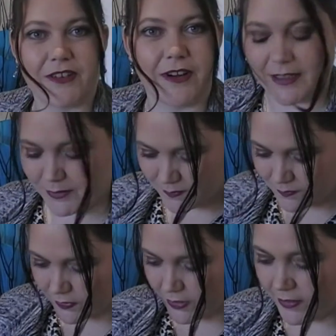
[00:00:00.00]
great.
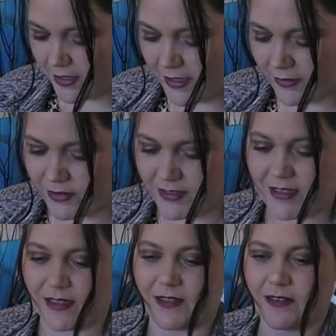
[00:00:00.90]
All right, what's
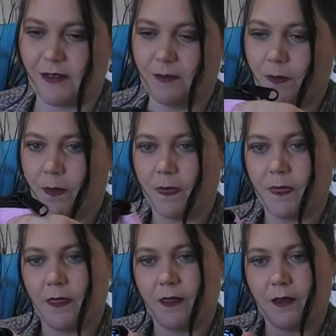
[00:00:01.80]
this?
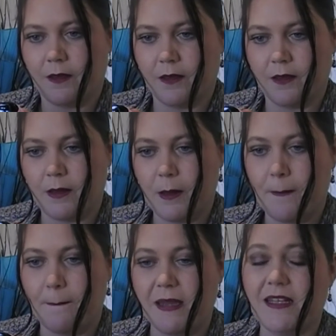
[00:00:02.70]

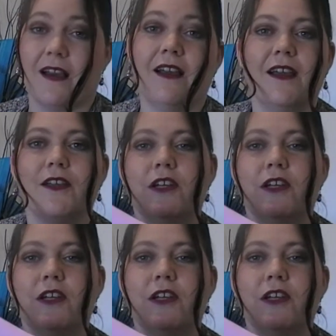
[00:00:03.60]
Mina. You